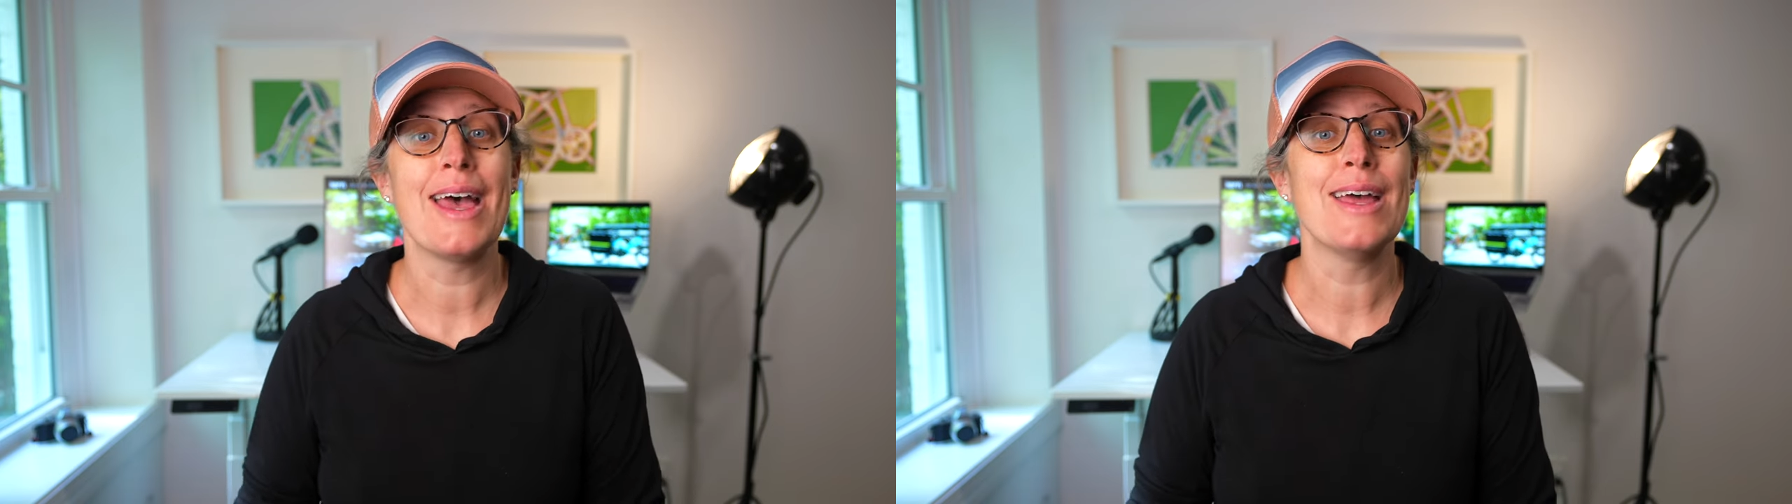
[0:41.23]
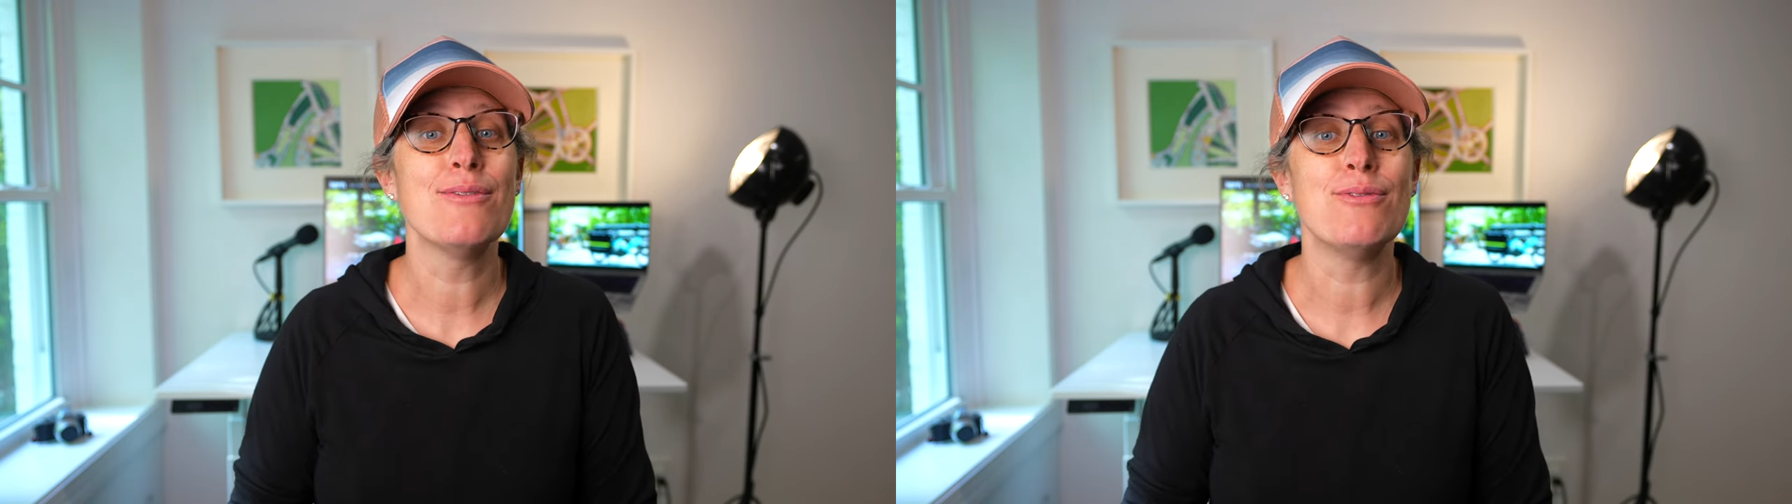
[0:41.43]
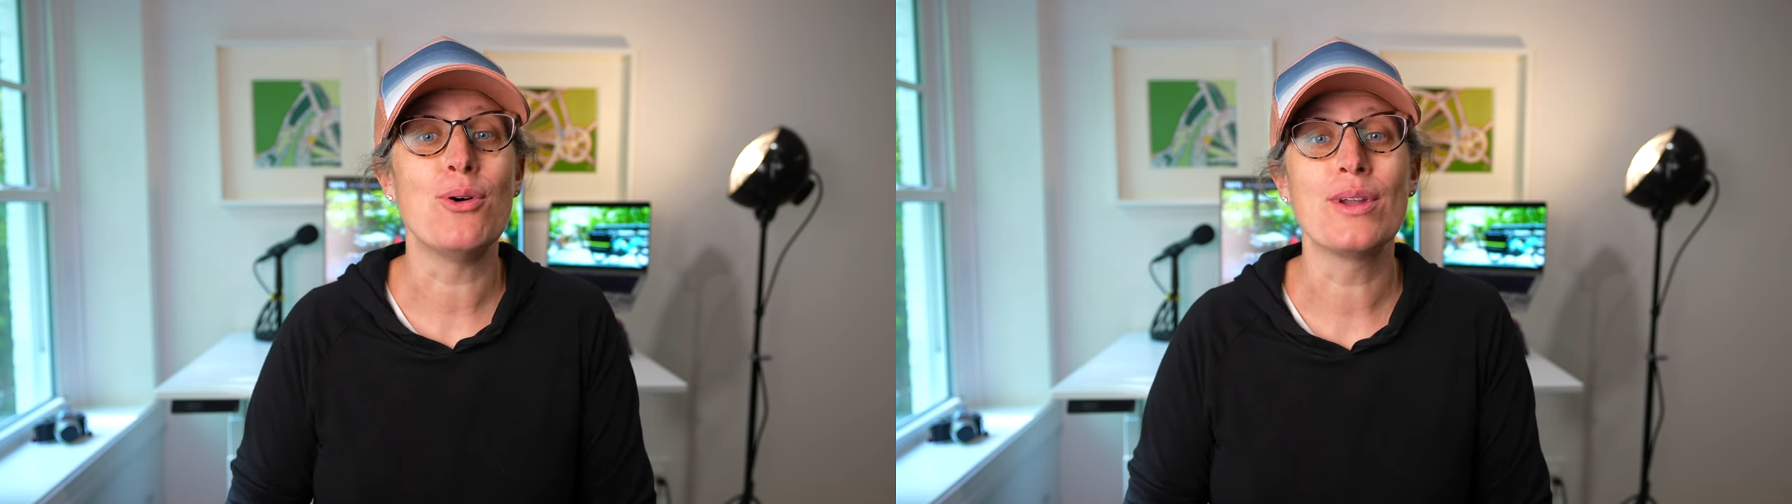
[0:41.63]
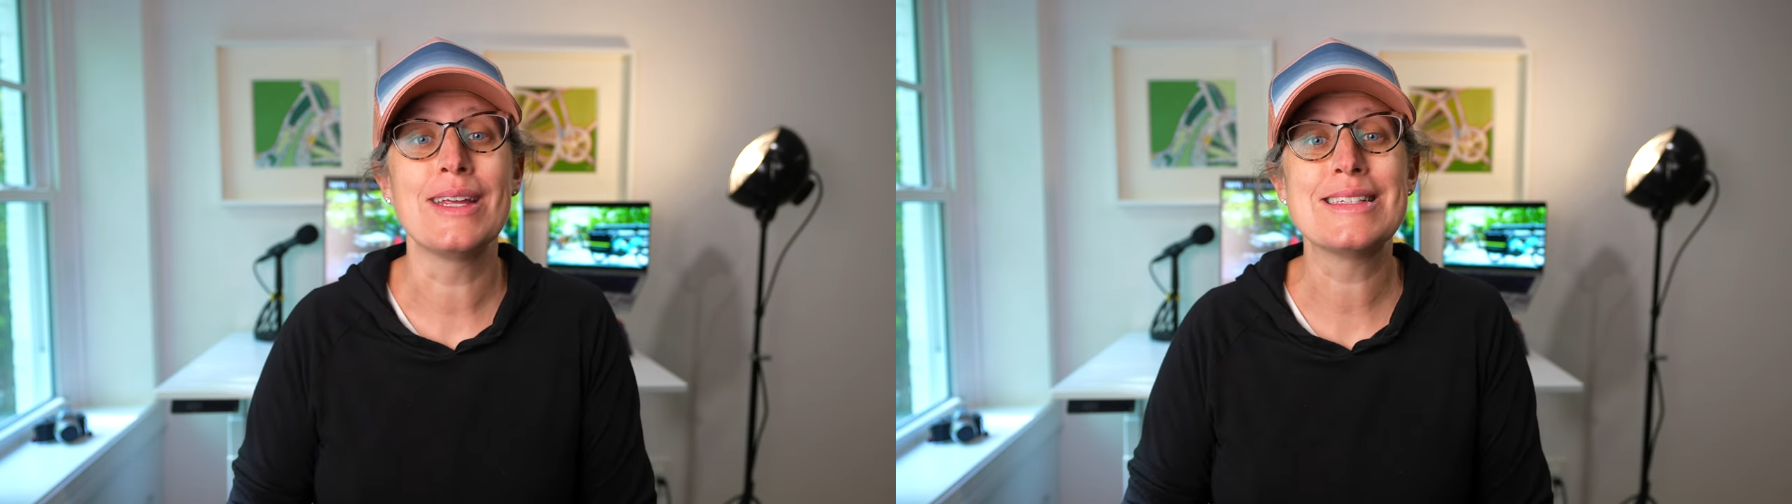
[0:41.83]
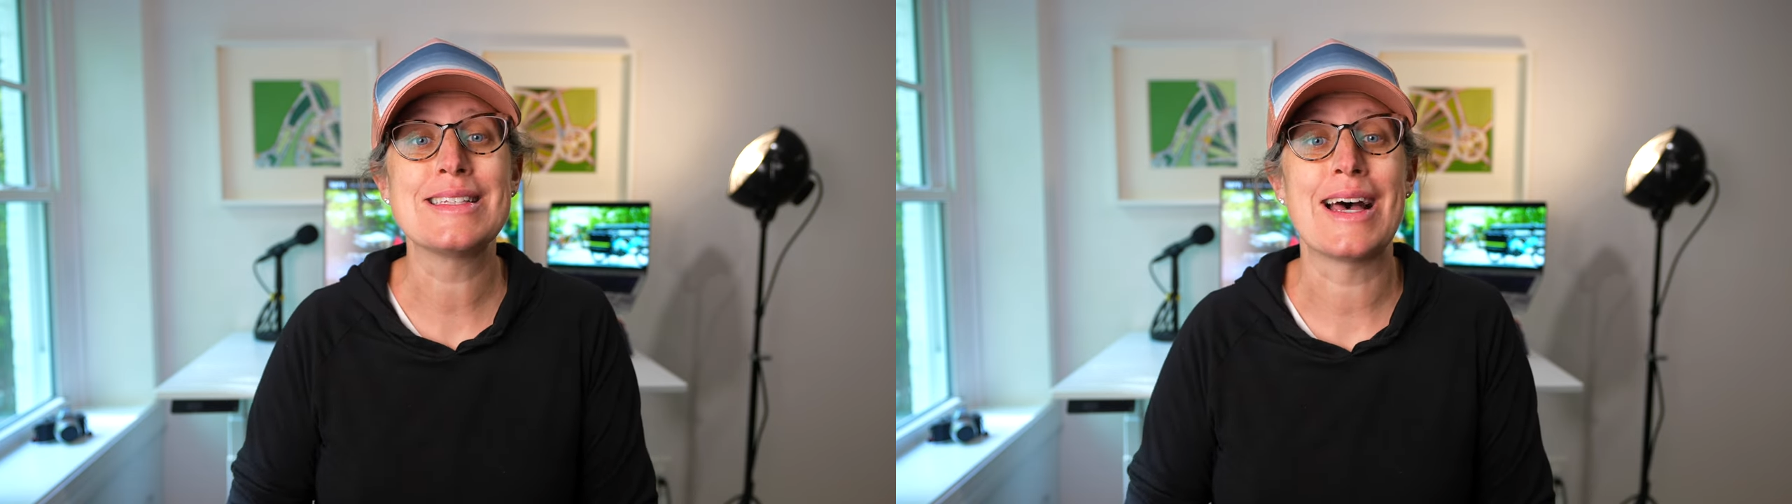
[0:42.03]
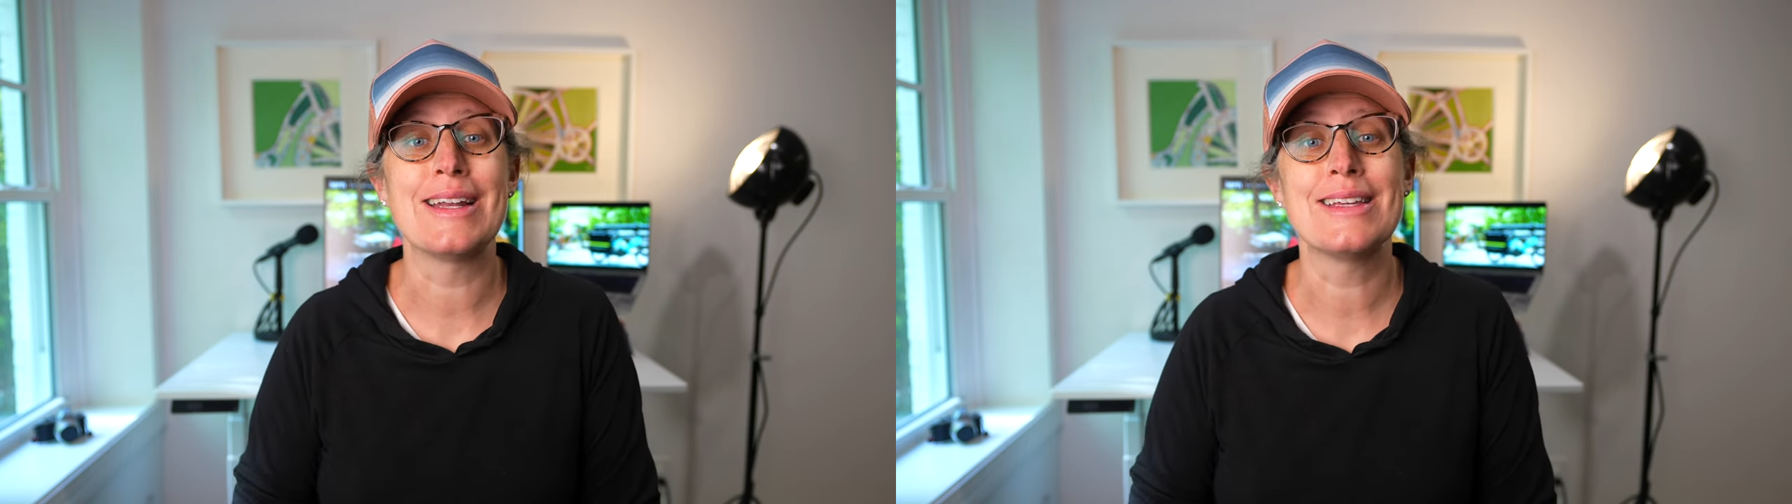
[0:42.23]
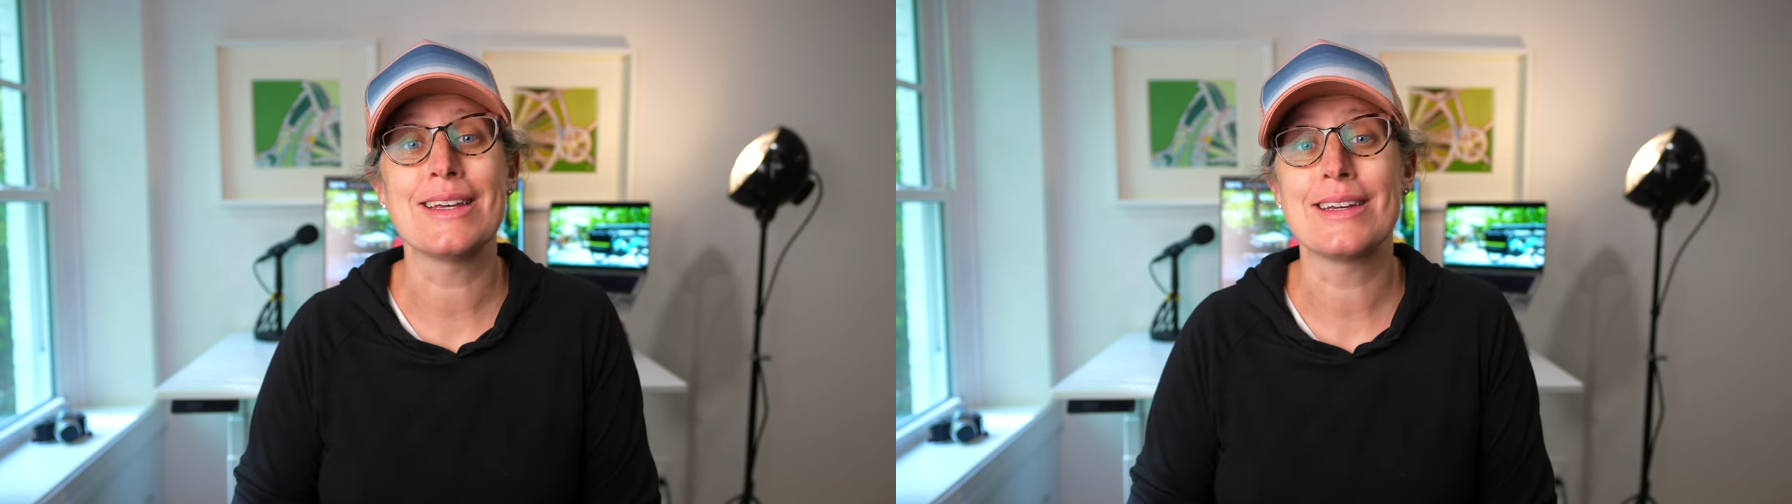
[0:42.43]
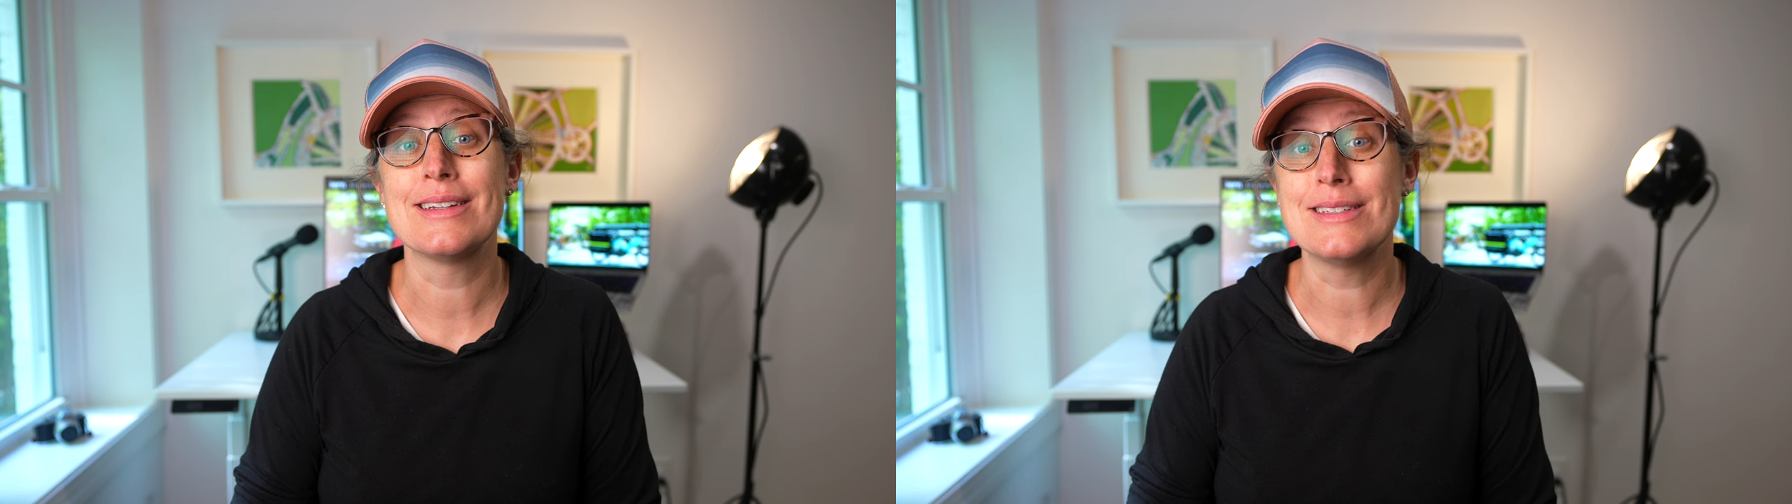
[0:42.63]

and folding sidekick